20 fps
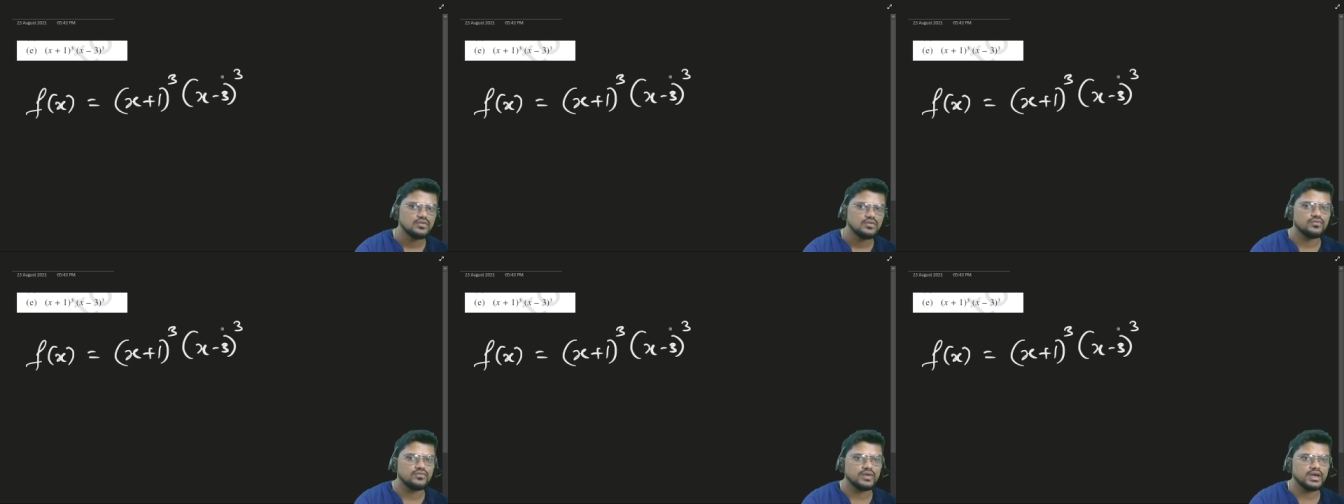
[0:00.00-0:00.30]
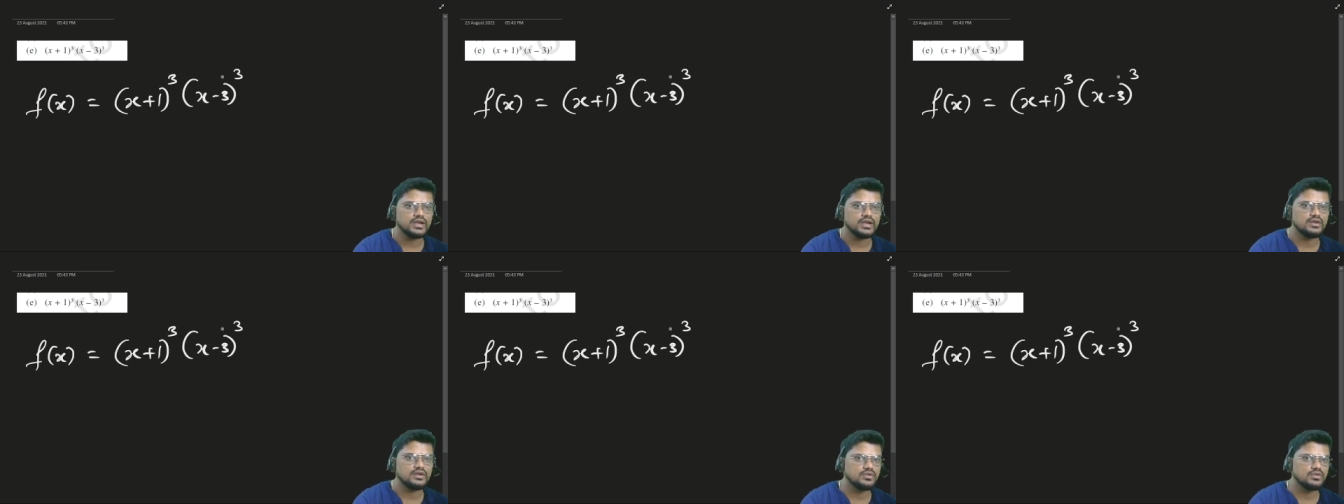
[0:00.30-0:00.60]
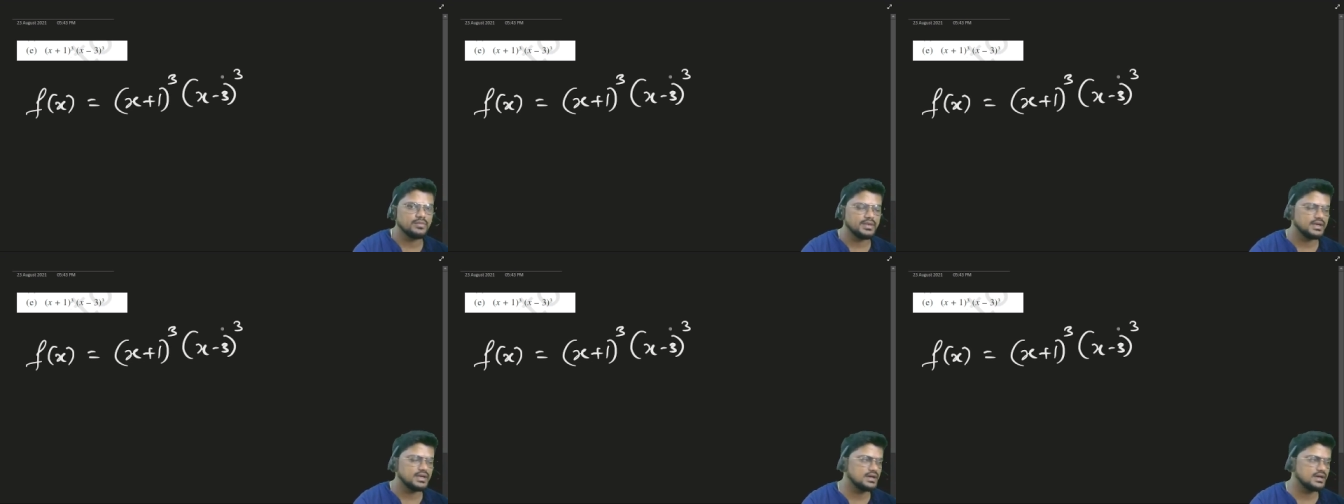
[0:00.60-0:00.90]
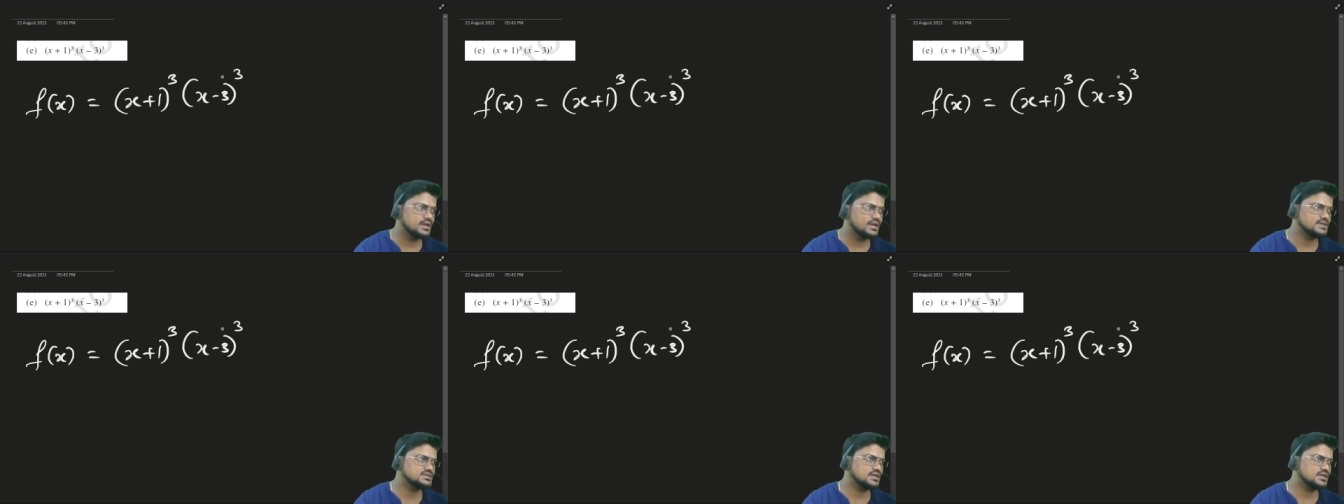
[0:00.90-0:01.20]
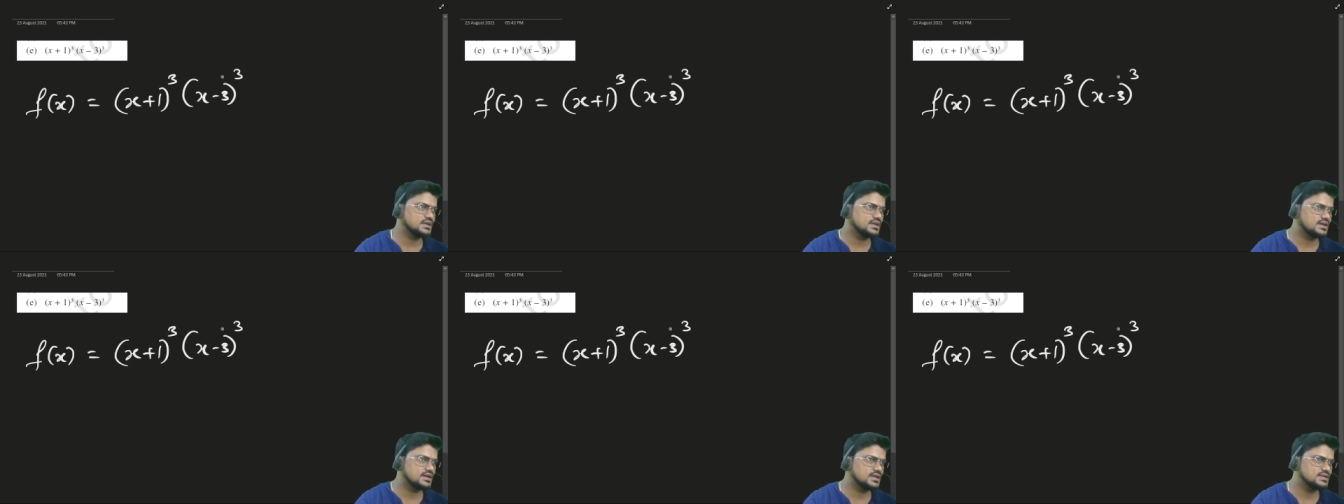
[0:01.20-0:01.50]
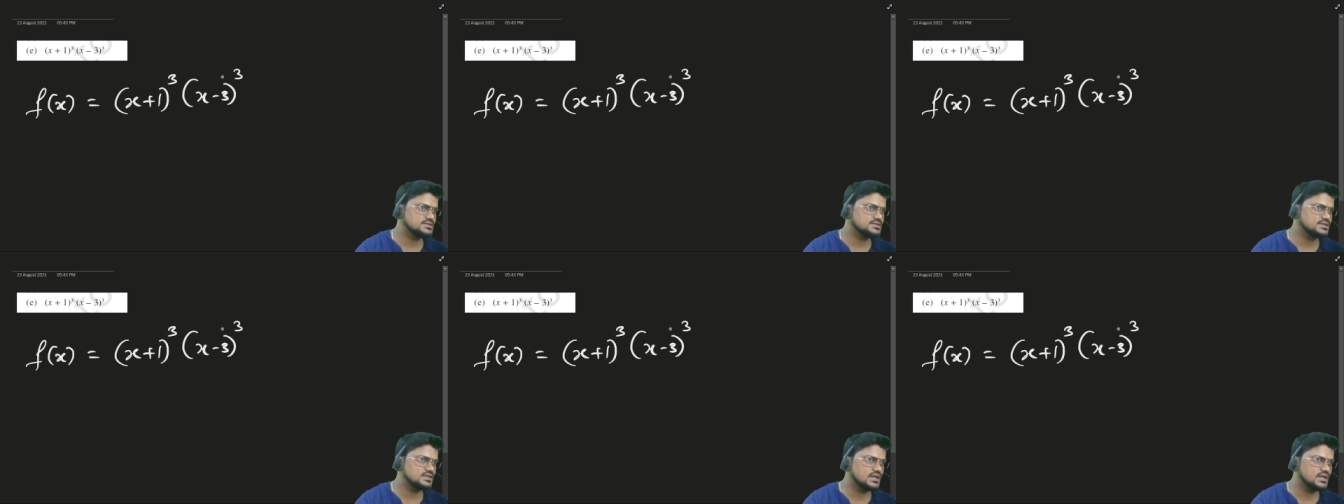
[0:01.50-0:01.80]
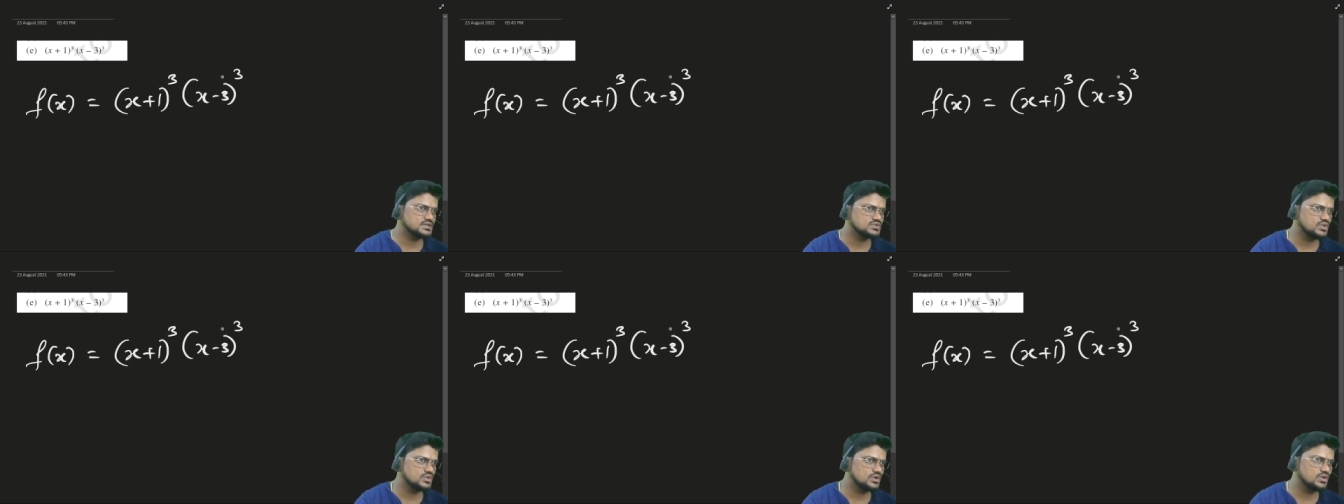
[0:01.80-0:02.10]
where it will be increasing, decreasing,
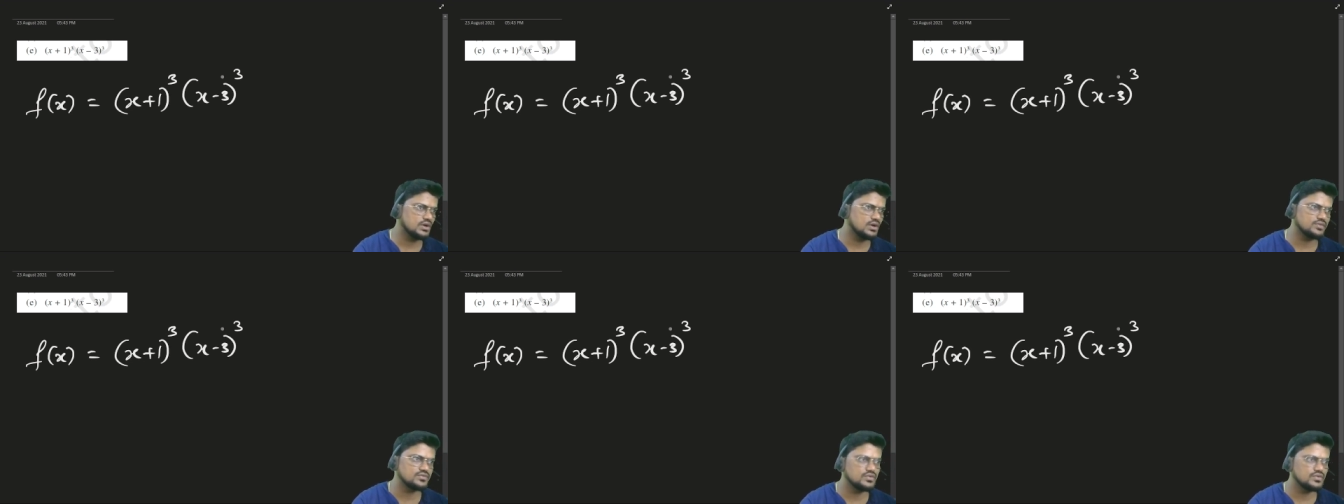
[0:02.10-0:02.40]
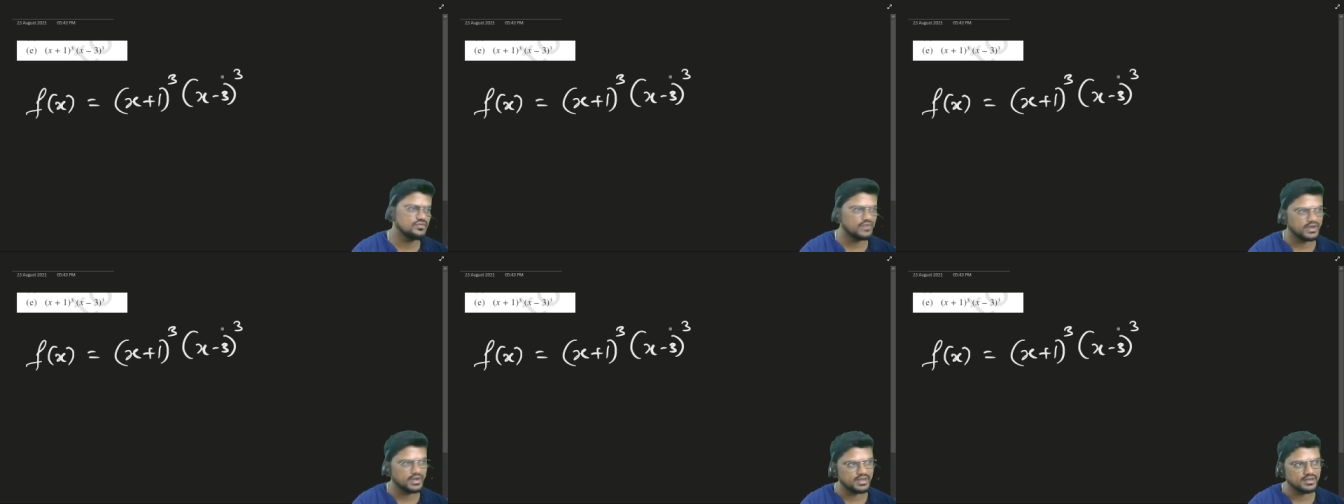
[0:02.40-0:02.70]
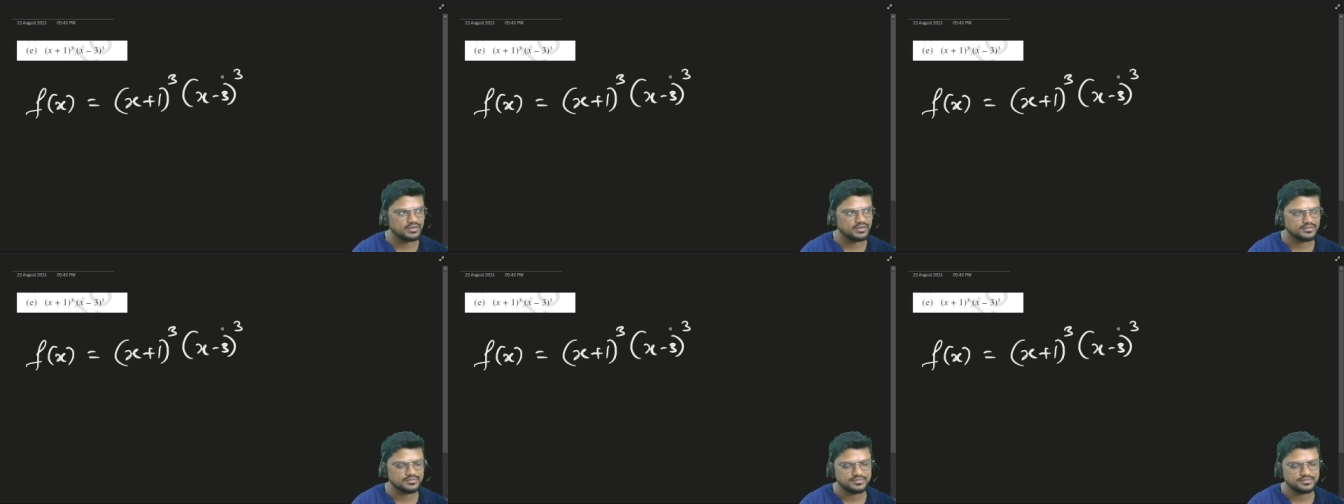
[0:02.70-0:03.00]
that's what you have to find.